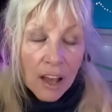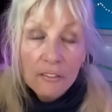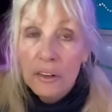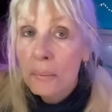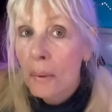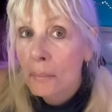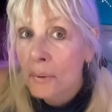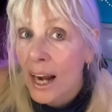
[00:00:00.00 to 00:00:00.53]

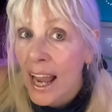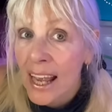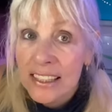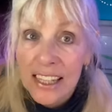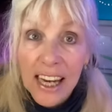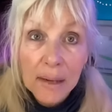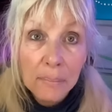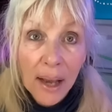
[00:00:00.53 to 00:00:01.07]
Remember I had
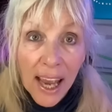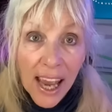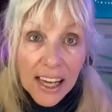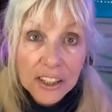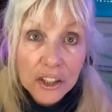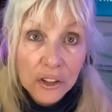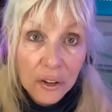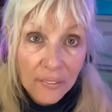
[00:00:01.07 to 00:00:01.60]
to get my
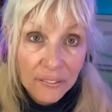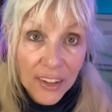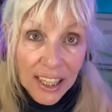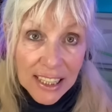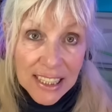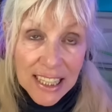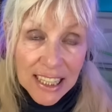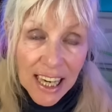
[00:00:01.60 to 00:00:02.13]
hatch door
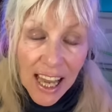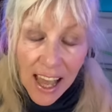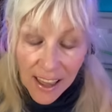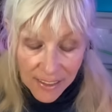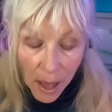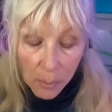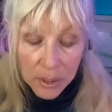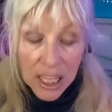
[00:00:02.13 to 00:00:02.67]
fixed.
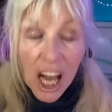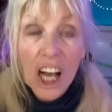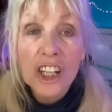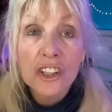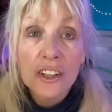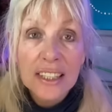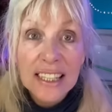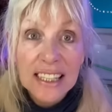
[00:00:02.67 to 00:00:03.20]
That was
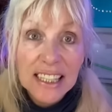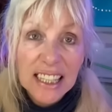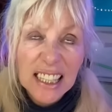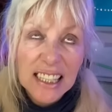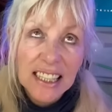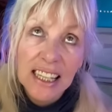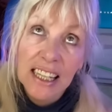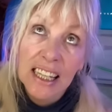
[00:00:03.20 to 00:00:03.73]

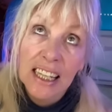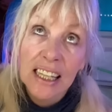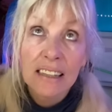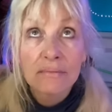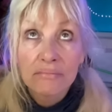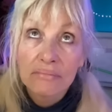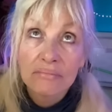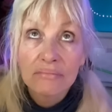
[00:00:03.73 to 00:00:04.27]
160
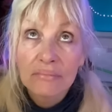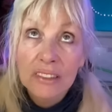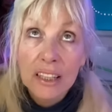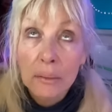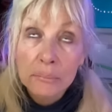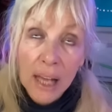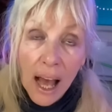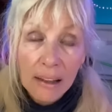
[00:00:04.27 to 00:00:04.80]

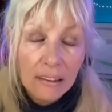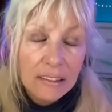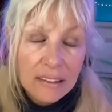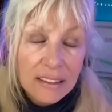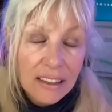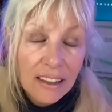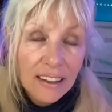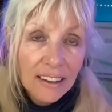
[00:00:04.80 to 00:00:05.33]
some
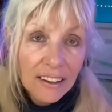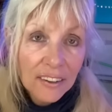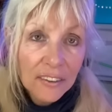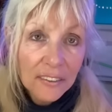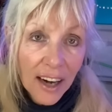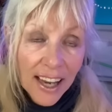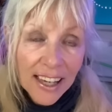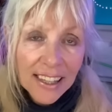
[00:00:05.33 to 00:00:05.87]
dollars,
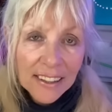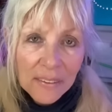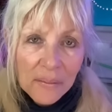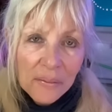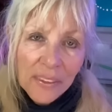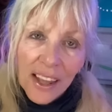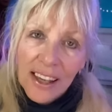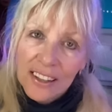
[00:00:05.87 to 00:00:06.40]
right?
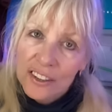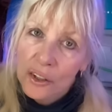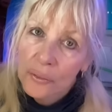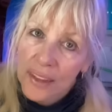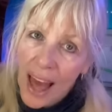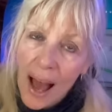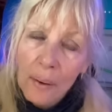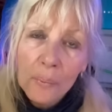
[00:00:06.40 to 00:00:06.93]
So
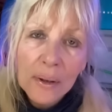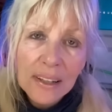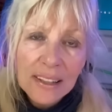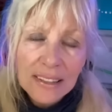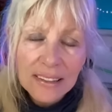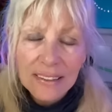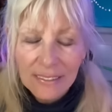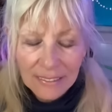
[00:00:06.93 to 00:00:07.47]
that
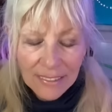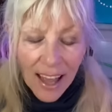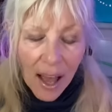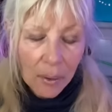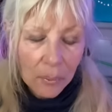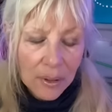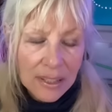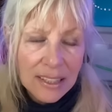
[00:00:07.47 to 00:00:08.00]
was,
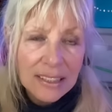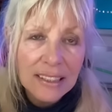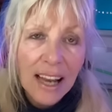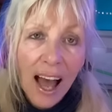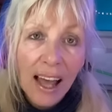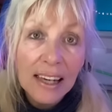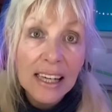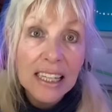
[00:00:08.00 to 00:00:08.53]
that was
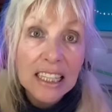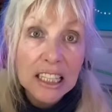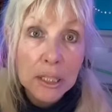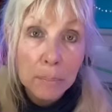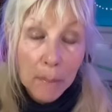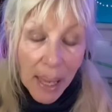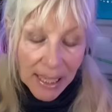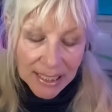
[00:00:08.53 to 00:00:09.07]
not
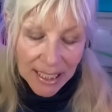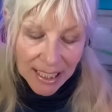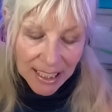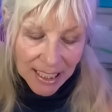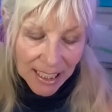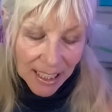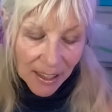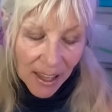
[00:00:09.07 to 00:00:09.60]

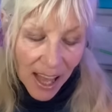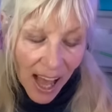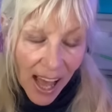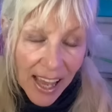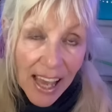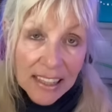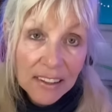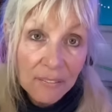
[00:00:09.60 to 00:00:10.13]
expected. I
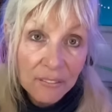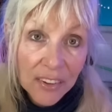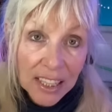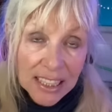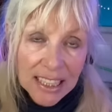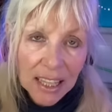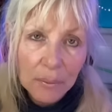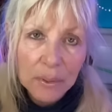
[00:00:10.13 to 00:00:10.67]
had to
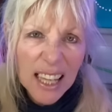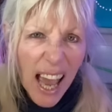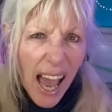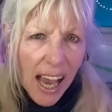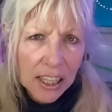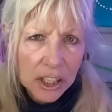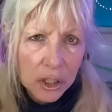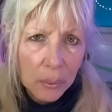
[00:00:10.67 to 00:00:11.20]
fix it. It was the
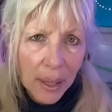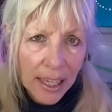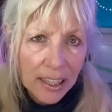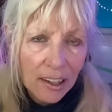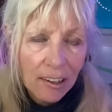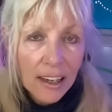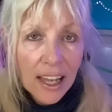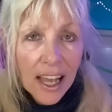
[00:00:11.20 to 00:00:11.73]

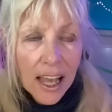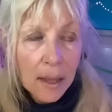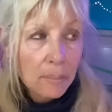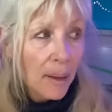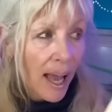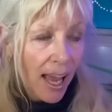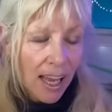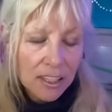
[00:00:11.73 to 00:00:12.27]
actuator in
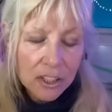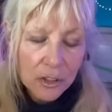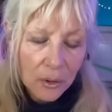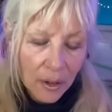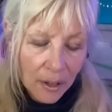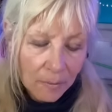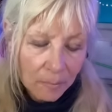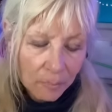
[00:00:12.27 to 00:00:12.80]
my hatch
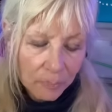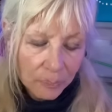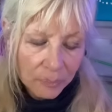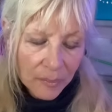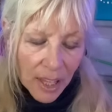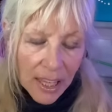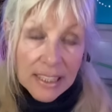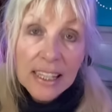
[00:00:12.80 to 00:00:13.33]
door.
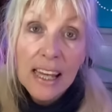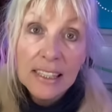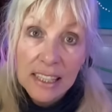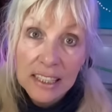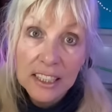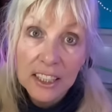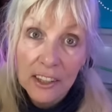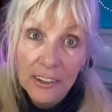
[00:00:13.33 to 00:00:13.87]

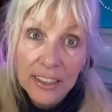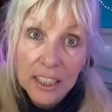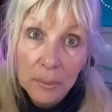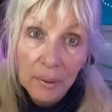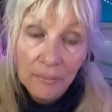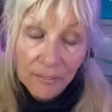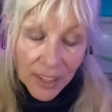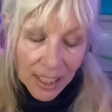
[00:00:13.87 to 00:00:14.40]
Necessary to
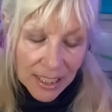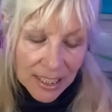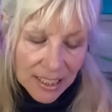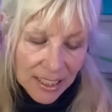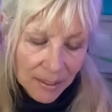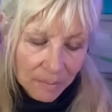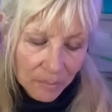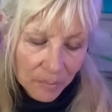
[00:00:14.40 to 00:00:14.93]
be fixed.